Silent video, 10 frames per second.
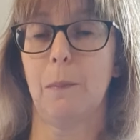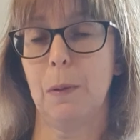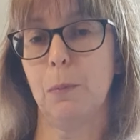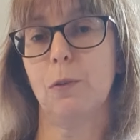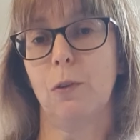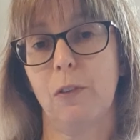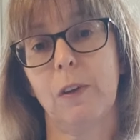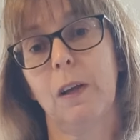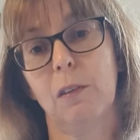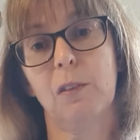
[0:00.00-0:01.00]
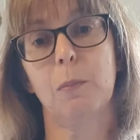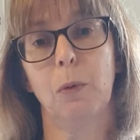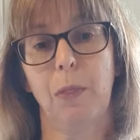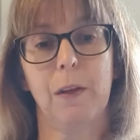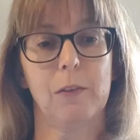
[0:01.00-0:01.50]
people do stick lots
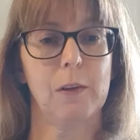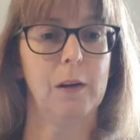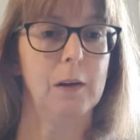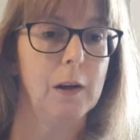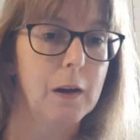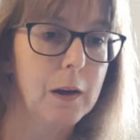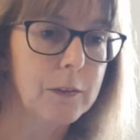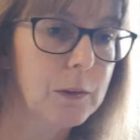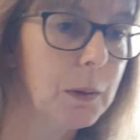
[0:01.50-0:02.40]
more things in. I do